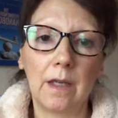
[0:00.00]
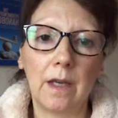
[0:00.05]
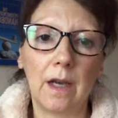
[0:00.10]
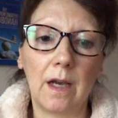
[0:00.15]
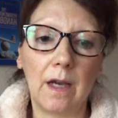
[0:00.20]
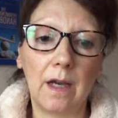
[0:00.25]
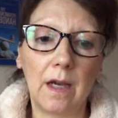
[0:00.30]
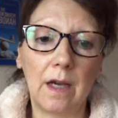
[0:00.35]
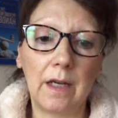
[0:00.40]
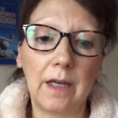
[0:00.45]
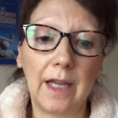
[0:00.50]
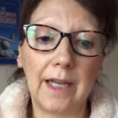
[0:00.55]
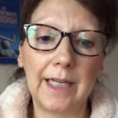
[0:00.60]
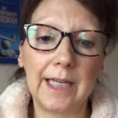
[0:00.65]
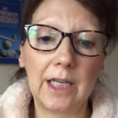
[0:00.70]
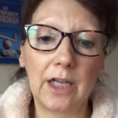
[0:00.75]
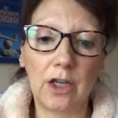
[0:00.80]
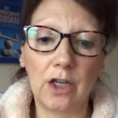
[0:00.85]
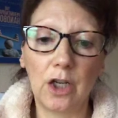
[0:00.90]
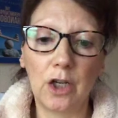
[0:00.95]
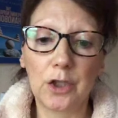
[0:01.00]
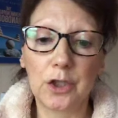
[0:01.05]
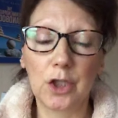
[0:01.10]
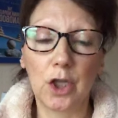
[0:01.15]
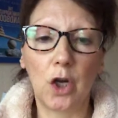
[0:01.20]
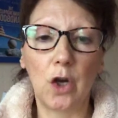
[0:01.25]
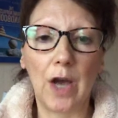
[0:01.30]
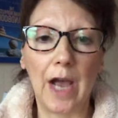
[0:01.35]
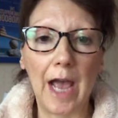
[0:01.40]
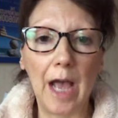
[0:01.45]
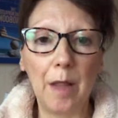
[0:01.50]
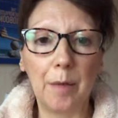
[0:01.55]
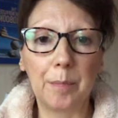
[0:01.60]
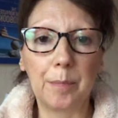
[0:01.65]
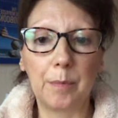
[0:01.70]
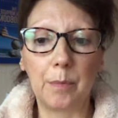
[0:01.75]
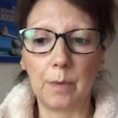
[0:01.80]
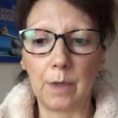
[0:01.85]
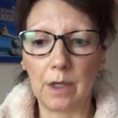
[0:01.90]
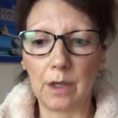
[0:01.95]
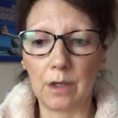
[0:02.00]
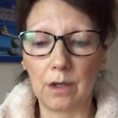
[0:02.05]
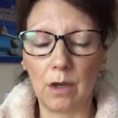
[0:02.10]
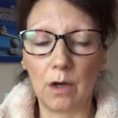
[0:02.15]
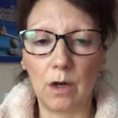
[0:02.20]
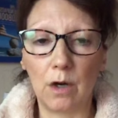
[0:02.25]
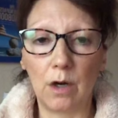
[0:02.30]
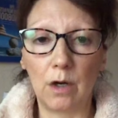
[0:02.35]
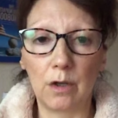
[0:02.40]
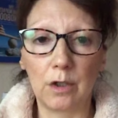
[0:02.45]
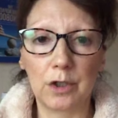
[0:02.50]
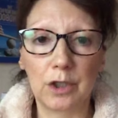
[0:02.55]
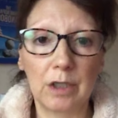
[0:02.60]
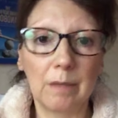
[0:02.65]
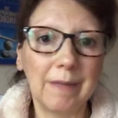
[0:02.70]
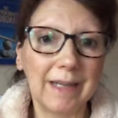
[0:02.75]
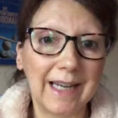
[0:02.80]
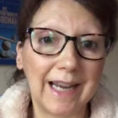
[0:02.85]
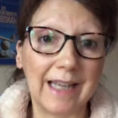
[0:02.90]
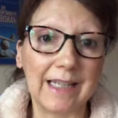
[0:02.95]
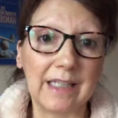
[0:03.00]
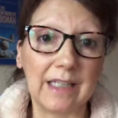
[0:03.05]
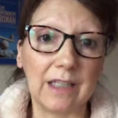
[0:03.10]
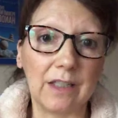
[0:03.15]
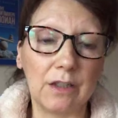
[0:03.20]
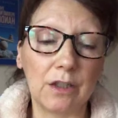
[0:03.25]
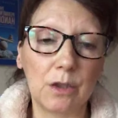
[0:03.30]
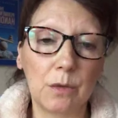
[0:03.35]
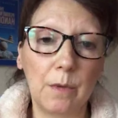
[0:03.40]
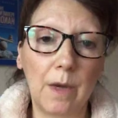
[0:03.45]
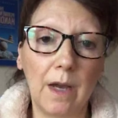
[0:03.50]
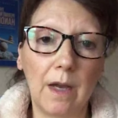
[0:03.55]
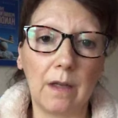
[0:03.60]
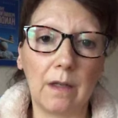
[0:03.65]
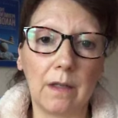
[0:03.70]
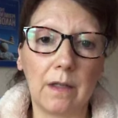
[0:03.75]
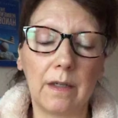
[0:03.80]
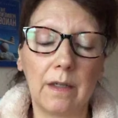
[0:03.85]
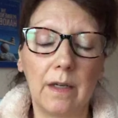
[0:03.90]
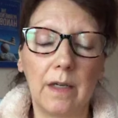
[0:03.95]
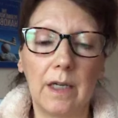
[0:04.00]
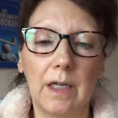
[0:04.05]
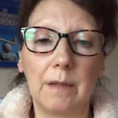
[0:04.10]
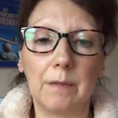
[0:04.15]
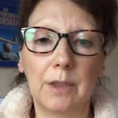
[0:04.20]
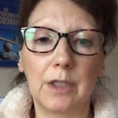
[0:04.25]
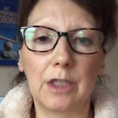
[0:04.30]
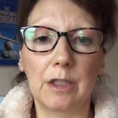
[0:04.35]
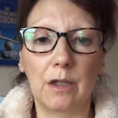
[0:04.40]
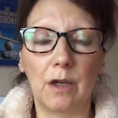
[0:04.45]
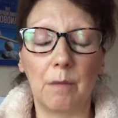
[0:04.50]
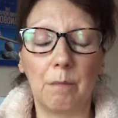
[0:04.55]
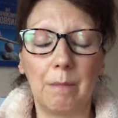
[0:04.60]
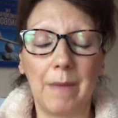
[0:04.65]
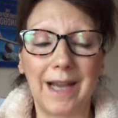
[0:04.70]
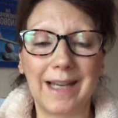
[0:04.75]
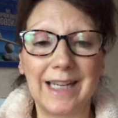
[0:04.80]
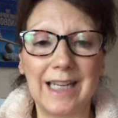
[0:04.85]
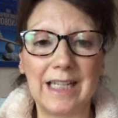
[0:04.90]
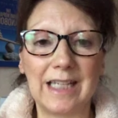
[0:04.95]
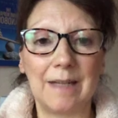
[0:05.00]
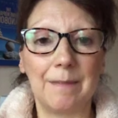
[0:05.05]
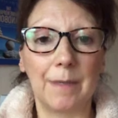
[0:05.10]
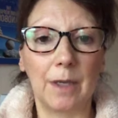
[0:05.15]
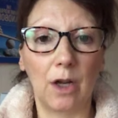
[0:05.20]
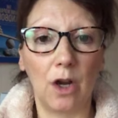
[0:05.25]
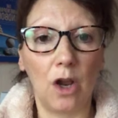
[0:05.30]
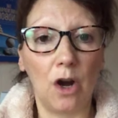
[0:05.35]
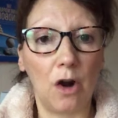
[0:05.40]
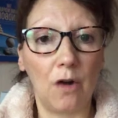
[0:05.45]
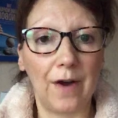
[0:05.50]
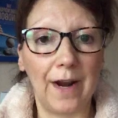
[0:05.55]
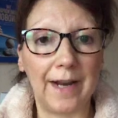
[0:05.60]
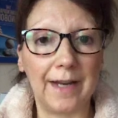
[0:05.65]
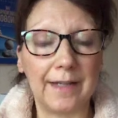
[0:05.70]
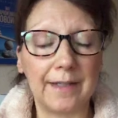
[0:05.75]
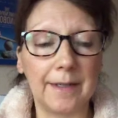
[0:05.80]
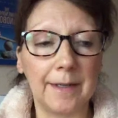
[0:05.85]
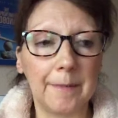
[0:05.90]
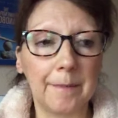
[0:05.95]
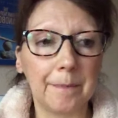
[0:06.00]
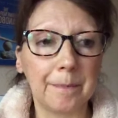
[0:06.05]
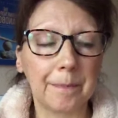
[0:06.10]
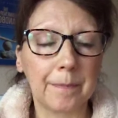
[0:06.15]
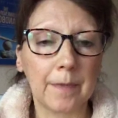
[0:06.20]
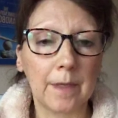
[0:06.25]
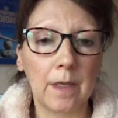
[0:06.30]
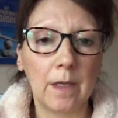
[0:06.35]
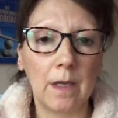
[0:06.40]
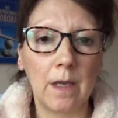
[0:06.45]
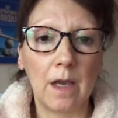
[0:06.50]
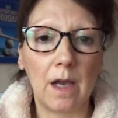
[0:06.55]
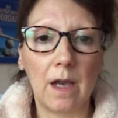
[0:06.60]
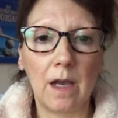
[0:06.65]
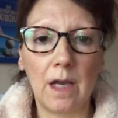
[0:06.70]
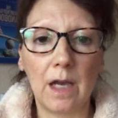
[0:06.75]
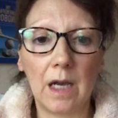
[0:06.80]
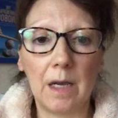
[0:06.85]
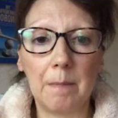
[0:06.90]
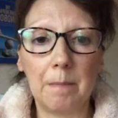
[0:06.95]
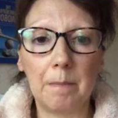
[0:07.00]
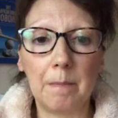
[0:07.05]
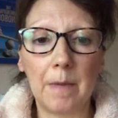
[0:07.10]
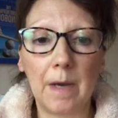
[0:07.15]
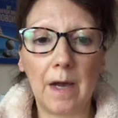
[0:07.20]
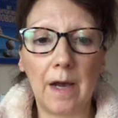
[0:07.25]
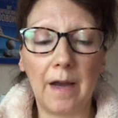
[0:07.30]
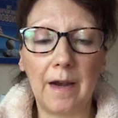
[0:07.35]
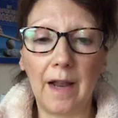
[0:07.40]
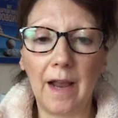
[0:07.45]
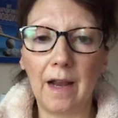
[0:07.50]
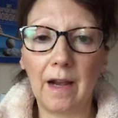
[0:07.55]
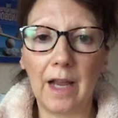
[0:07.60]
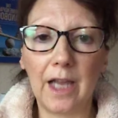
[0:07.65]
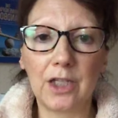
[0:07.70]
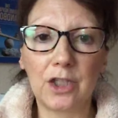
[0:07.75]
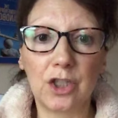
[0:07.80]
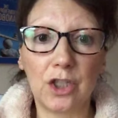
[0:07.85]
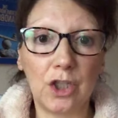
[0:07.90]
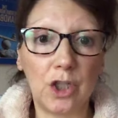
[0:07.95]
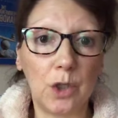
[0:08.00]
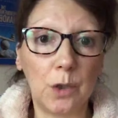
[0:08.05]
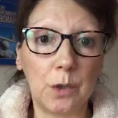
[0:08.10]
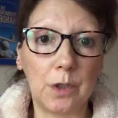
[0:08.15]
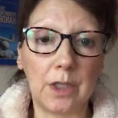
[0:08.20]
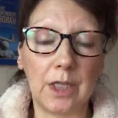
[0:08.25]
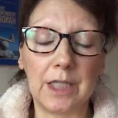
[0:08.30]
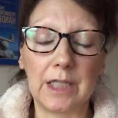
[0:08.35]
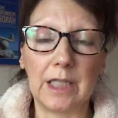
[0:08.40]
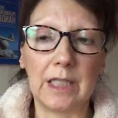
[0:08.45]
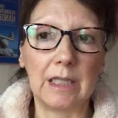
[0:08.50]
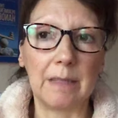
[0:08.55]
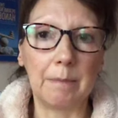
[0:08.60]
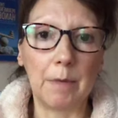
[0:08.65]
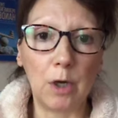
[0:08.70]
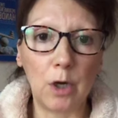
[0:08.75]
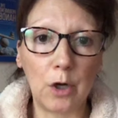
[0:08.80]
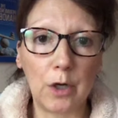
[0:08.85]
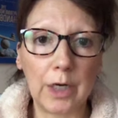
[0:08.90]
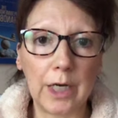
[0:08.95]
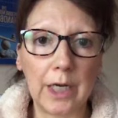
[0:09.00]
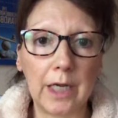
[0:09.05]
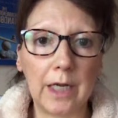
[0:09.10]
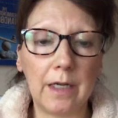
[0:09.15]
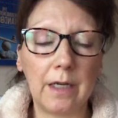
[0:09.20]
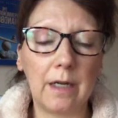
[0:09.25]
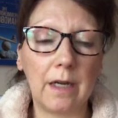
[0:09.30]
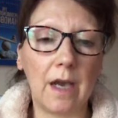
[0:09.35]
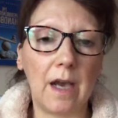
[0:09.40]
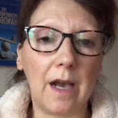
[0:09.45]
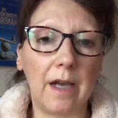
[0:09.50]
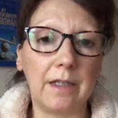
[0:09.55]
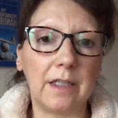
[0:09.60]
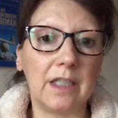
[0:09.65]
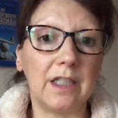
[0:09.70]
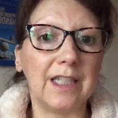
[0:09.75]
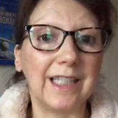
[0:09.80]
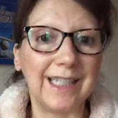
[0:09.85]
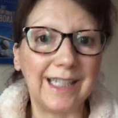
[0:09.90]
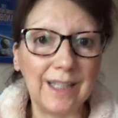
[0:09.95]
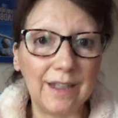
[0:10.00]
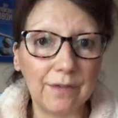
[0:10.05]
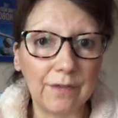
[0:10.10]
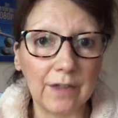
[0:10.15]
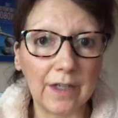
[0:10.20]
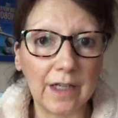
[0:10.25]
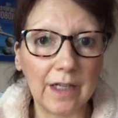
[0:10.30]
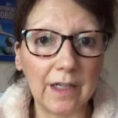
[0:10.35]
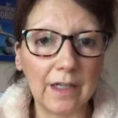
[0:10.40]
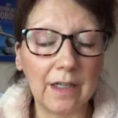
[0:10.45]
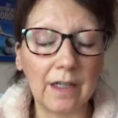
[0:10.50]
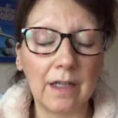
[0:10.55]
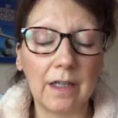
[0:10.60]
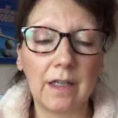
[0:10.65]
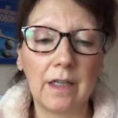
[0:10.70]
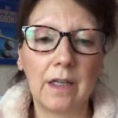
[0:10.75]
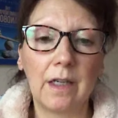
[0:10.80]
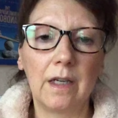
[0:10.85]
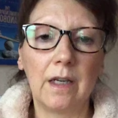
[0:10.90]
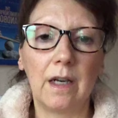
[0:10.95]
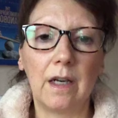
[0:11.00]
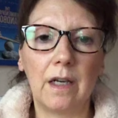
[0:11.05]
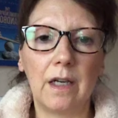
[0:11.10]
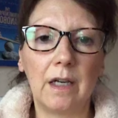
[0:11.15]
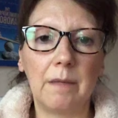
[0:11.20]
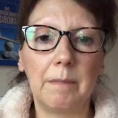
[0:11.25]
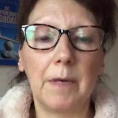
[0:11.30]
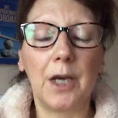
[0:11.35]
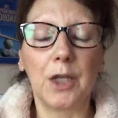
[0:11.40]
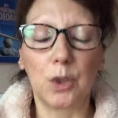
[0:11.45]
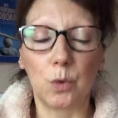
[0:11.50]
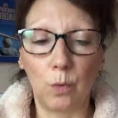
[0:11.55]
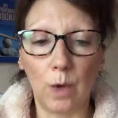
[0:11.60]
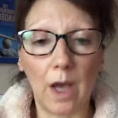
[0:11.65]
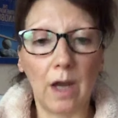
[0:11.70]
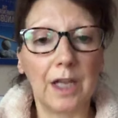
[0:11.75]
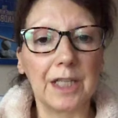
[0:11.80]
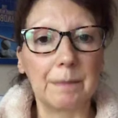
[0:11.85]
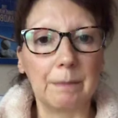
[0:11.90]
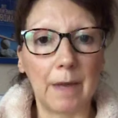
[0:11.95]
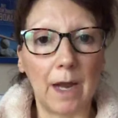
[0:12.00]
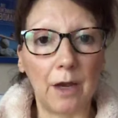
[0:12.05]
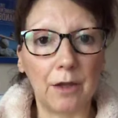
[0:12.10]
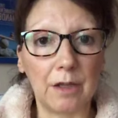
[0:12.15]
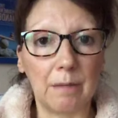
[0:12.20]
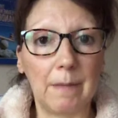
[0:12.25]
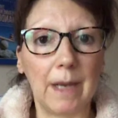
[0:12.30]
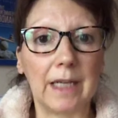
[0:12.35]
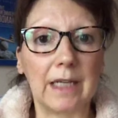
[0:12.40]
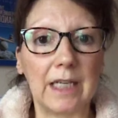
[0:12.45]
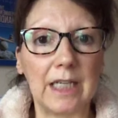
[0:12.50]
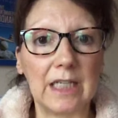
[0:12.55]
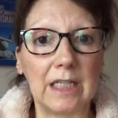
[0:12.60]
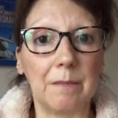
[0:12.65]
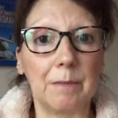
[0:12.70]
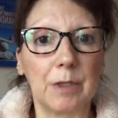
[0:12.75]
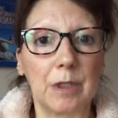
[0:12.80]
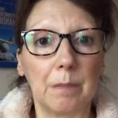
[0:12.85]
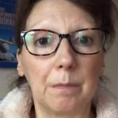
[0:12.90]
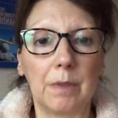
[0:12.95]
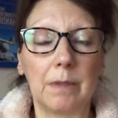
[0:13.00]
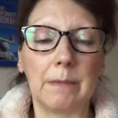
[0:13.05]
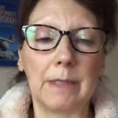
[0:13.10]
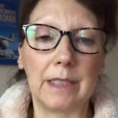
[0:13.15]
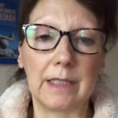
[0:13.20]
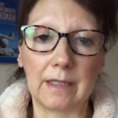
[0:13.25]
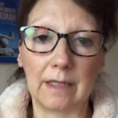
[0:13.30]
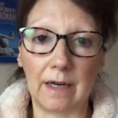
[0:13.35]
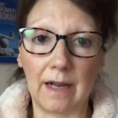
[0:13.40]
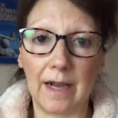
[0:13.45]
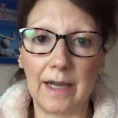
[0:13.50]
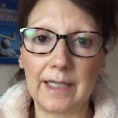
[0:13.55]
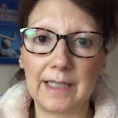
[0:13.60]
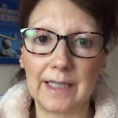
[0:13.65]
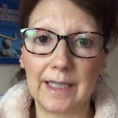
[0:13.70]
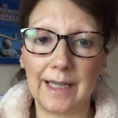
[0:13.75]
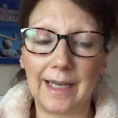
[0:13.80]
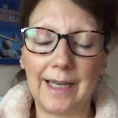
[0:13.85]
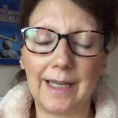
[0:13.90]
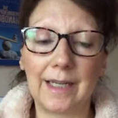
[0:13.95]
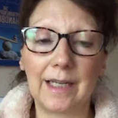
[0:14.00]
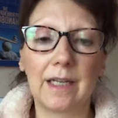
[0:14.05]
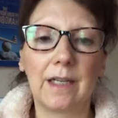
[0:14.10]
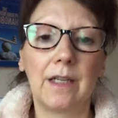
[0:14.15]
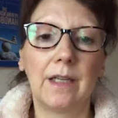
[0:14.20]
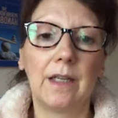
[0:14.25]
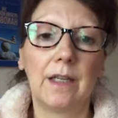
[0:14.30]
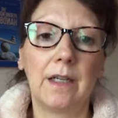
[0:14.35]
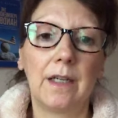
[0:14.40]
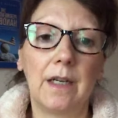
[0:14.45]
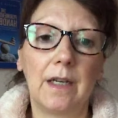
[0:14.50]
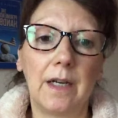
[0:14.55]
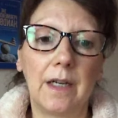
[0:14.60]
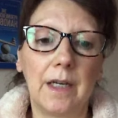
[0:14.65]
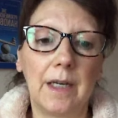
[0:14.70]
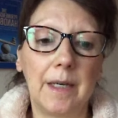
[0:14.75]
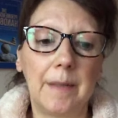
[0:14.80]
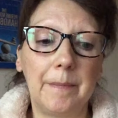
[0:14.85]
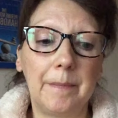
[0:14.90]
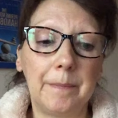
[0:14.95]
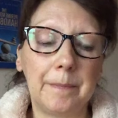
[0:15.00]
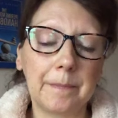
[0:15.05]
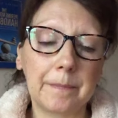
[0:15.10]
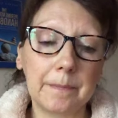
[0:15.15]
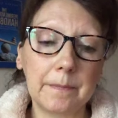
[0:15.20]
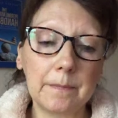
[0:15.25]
and it can also help with your stomach acid as well, because it's called magnesium chloride. And I like to use this in the morning and in the evening, as well as my other magnesium supplements that I take. But